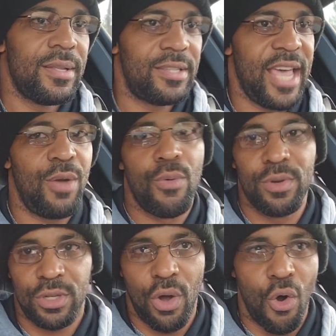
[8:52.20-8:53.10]
Second one
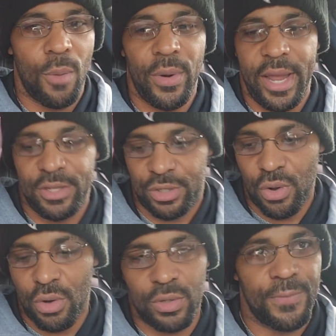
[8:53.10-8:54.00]
was a horrible
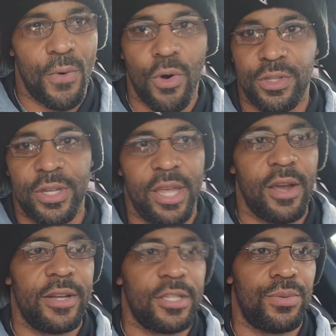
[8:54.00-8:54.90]
install. So Ford took
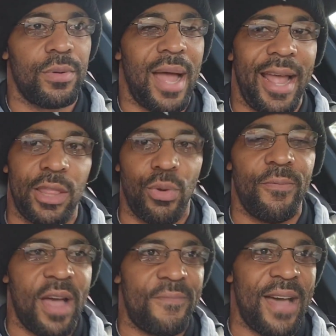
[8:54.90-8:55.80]
care of this one. I got
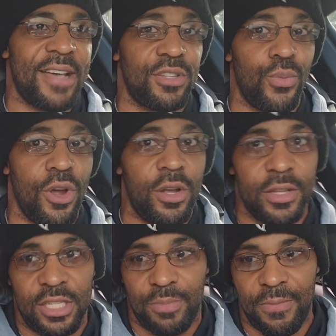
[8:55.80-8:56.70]
355s in the rear
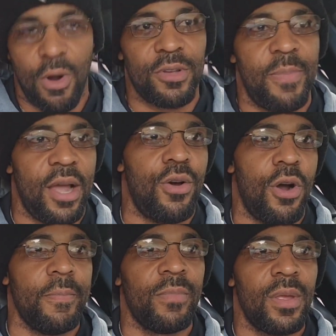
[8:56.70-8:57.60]
because this is a performance back
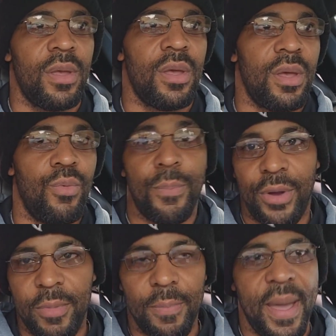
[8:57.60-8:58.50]
car, but
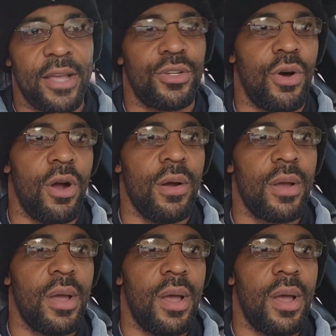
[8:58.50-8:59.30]
premium package car.